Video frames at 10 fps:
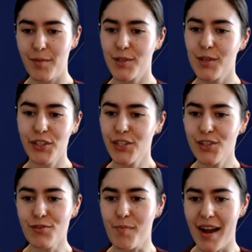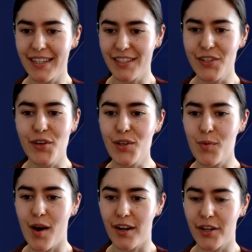So could you just remind us who you
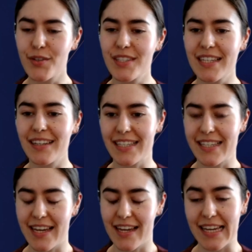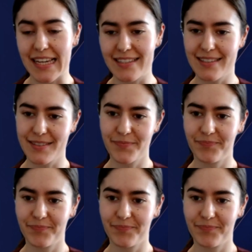are and who CIG is?